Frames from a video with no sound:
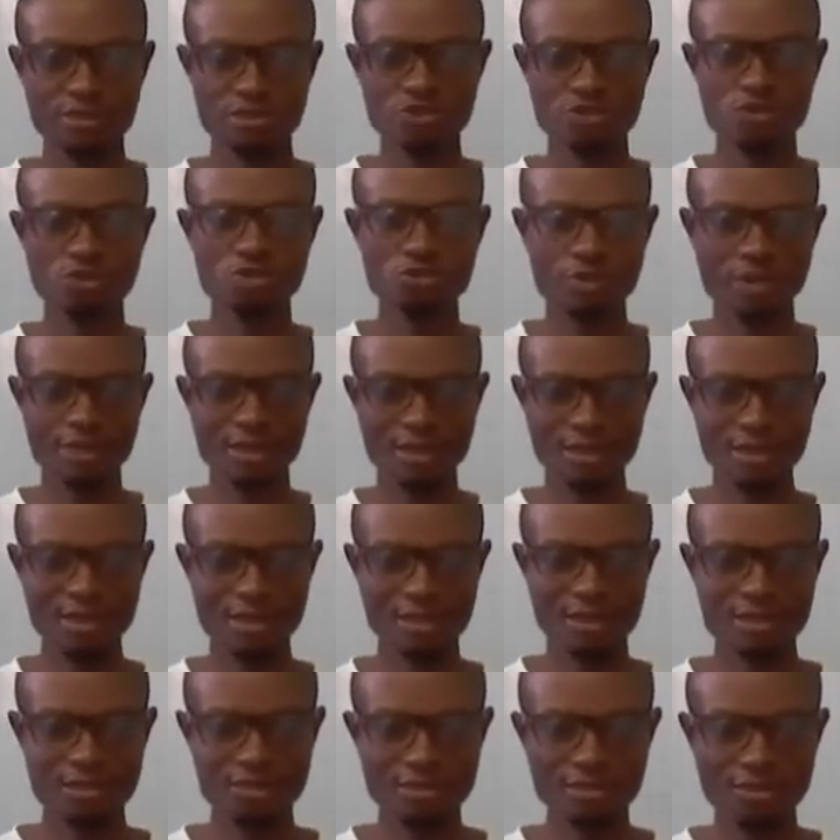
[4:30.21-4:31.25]
Due to a
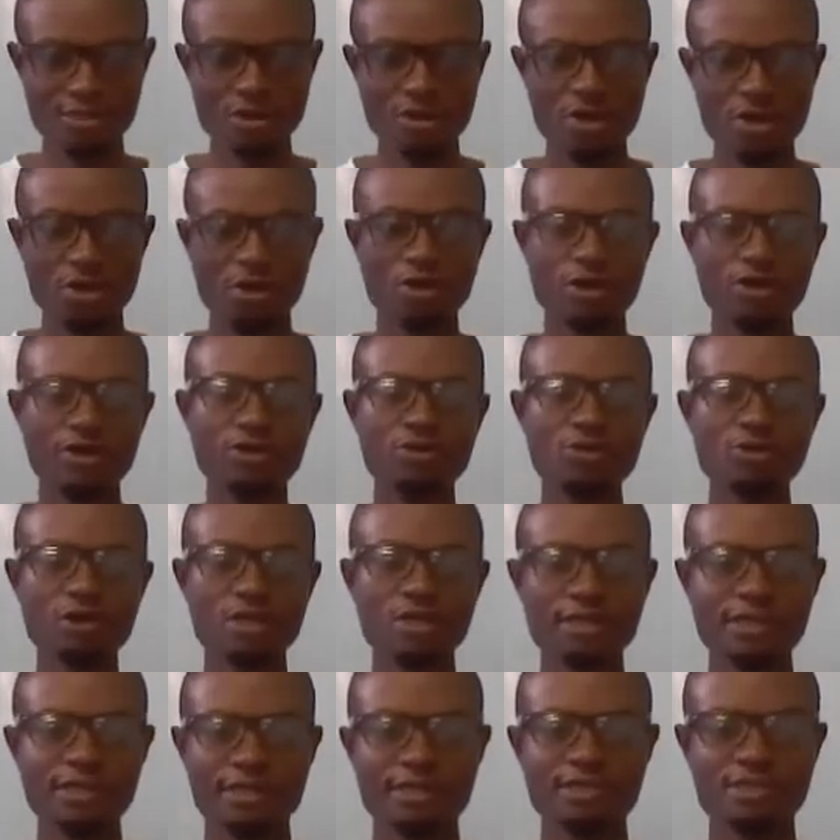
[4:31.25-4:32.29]
clustered or
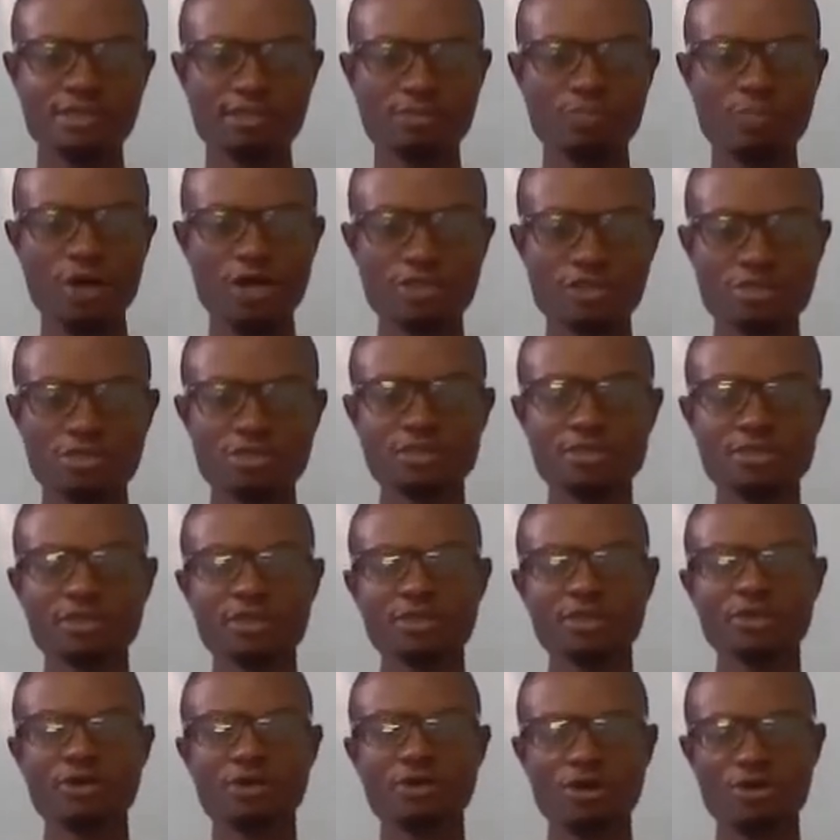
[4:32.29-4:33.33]
nucleated pattern
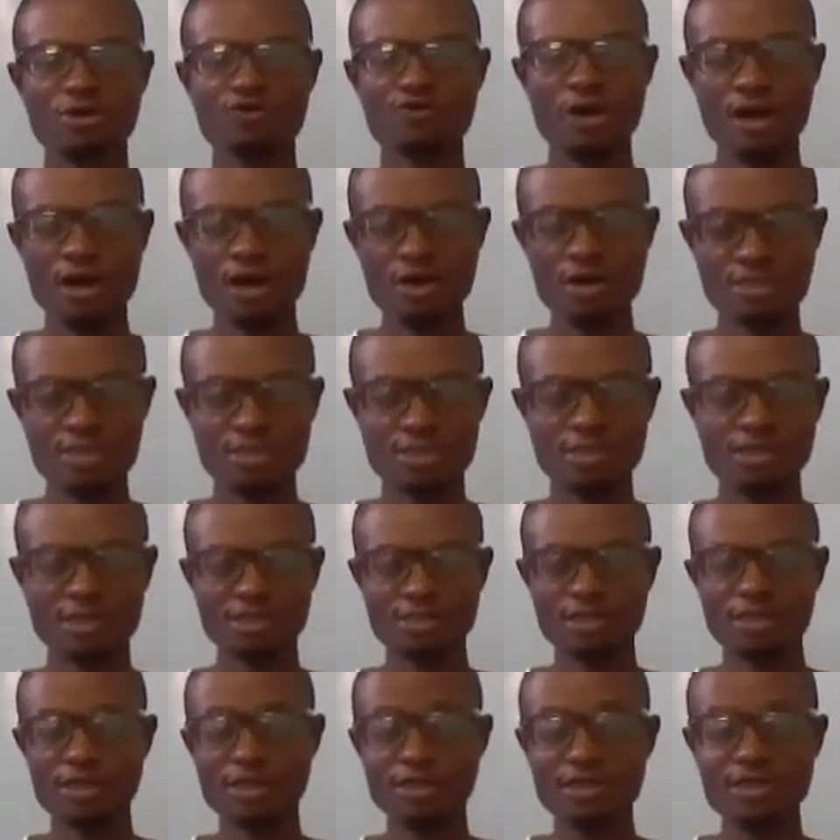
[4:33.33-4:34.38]
of housing that
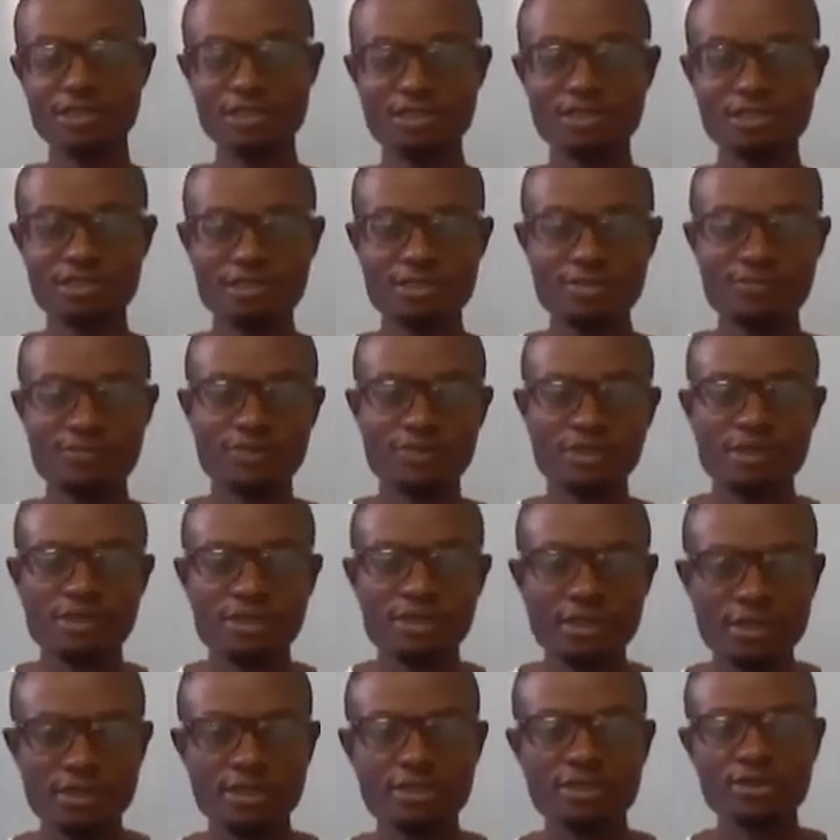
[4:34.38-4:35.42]
there is
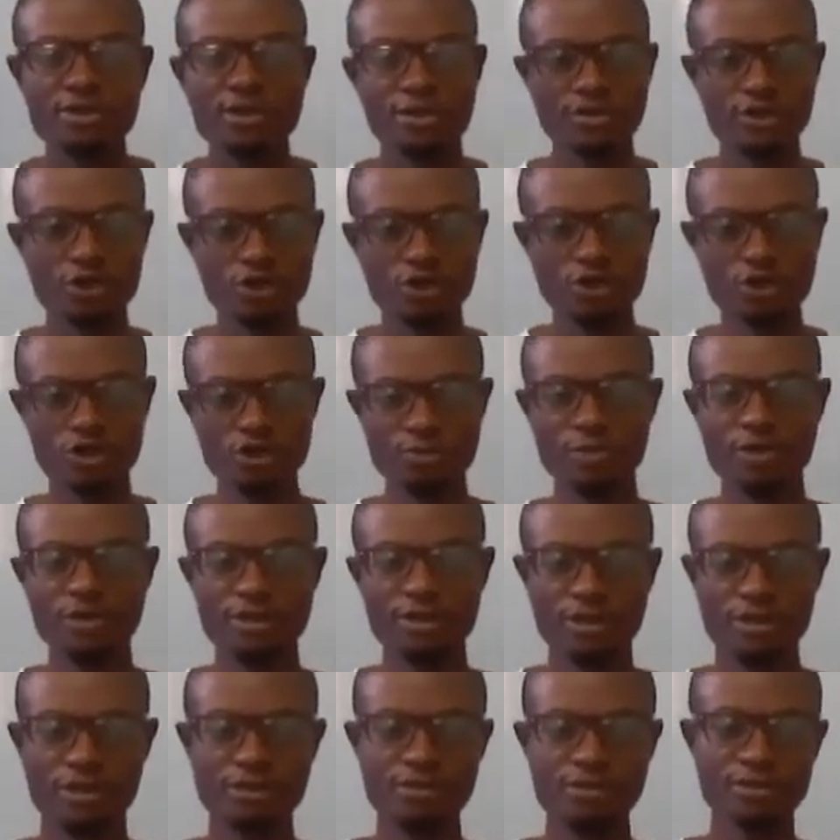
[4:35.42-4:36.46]
in the
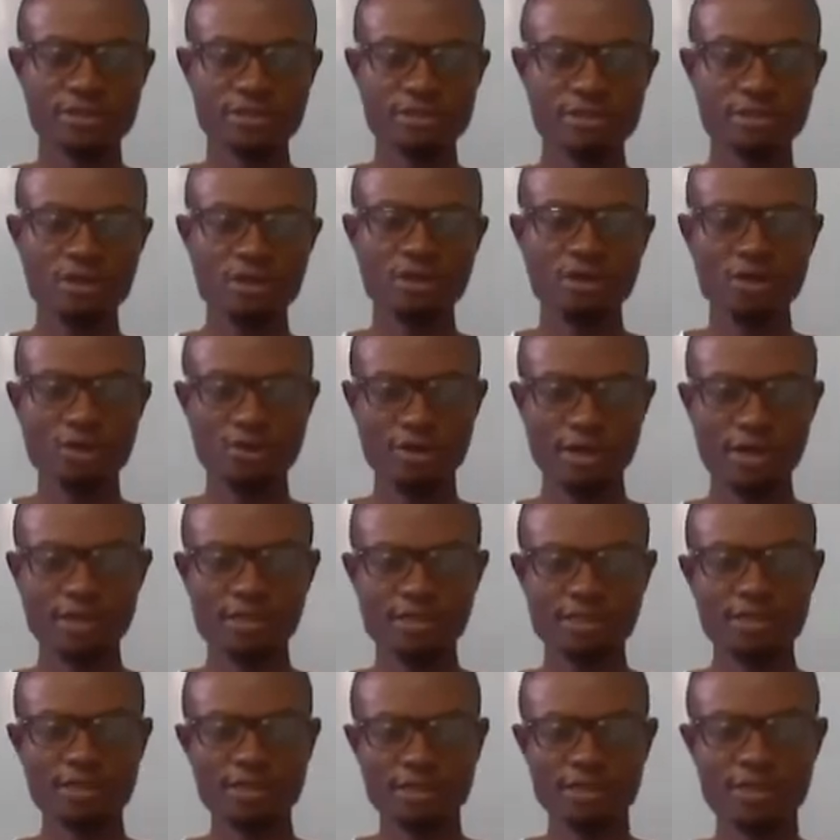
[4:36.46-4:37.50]
urban areas,
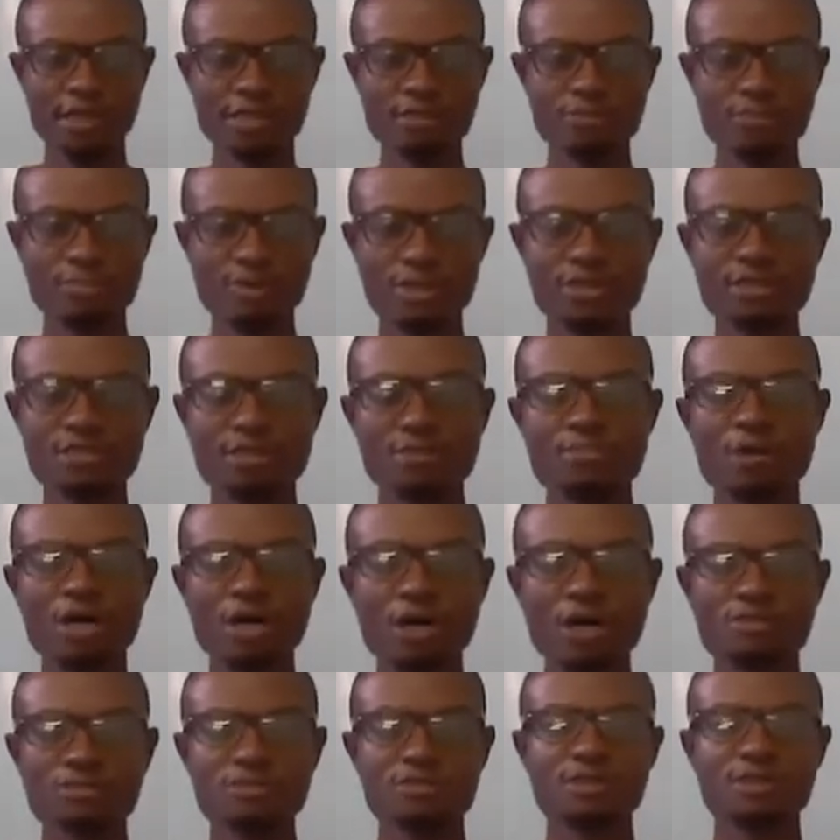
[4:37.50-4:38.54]
right? That brings
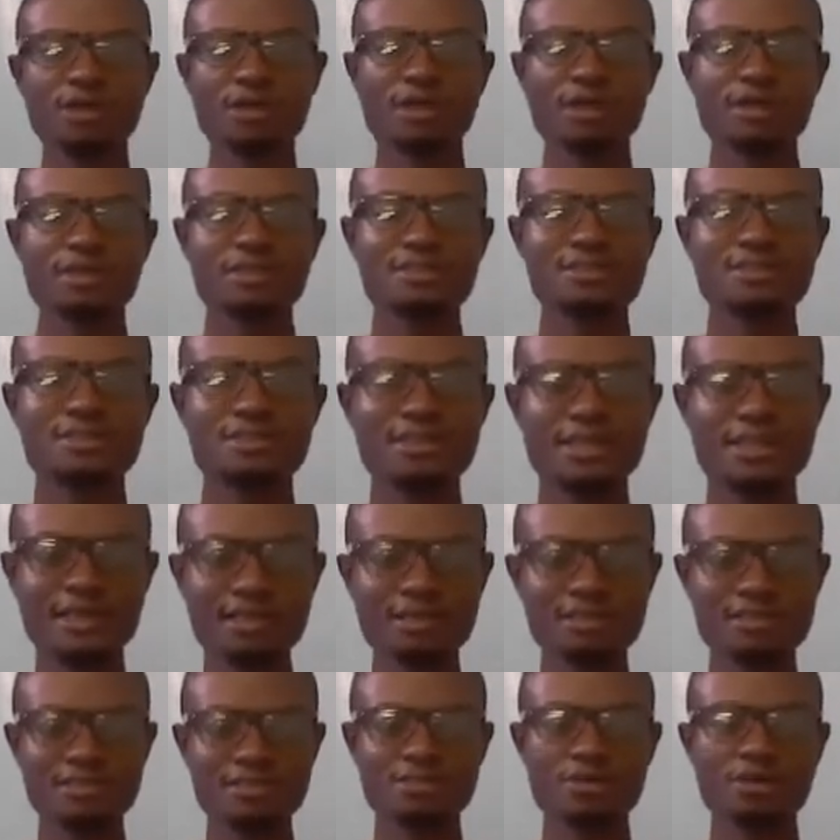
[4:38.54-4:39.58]
about a
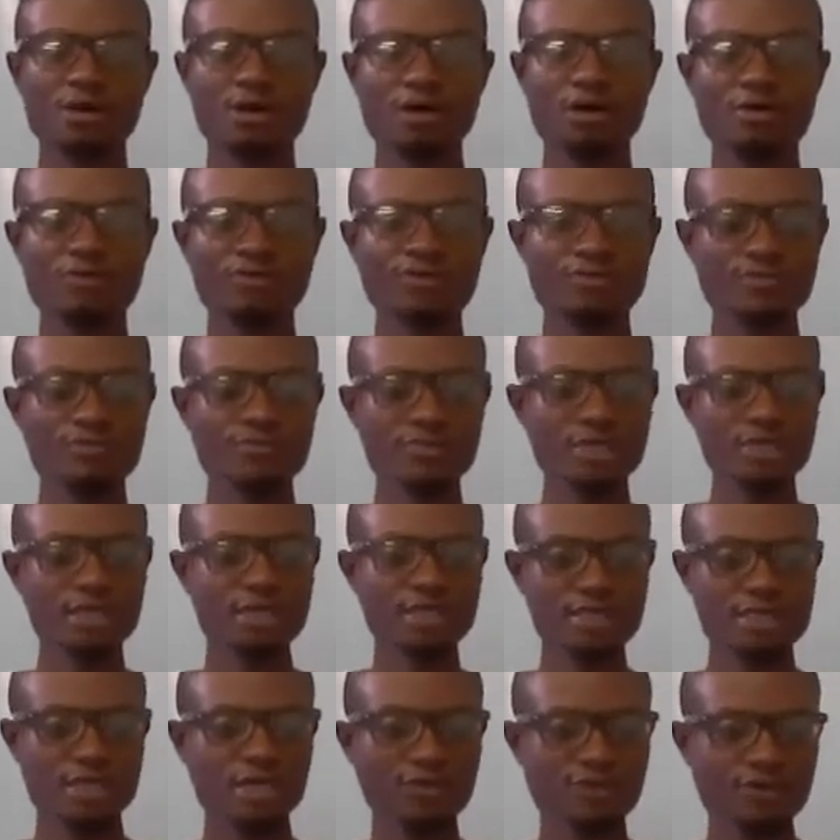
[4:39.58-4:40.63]
sense of
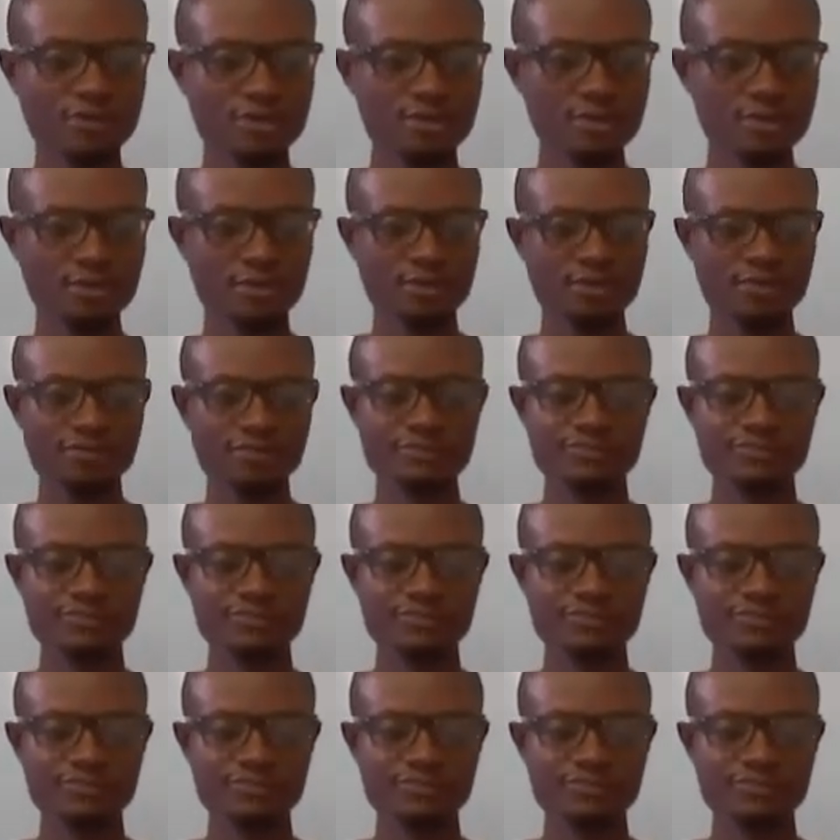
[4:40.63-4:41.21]
safety.